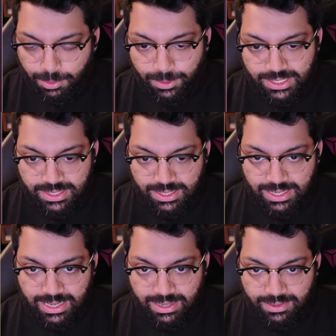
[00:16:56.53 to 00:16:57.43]
Poison
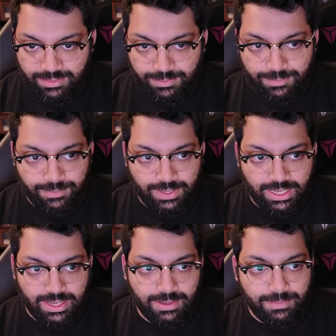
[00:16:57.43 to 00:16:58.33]
and
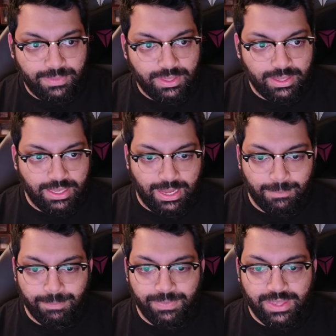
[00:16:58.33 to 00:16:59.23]
fear.
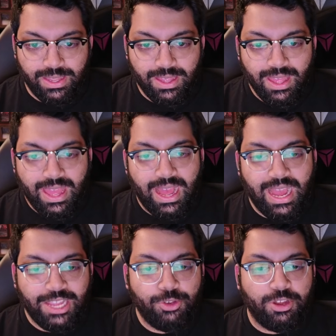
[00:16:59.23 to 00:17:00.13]

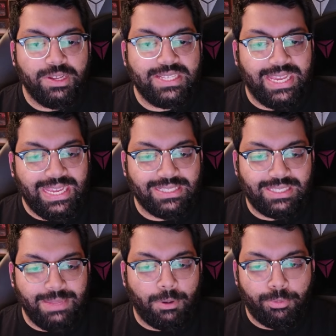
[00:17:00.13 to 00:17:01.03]
Yeah. You don't need to eat,
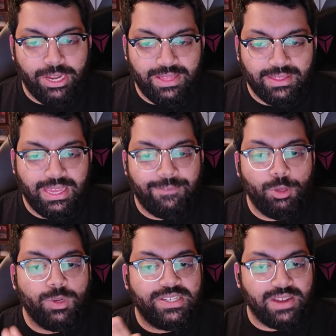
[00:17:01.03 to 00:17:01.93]
sleep, or breathe. If
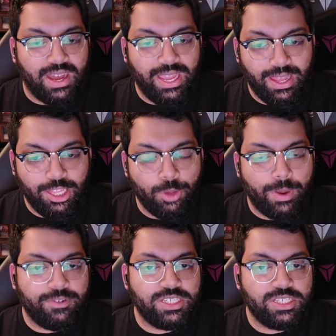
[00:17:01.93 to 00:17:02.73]
you would die, you may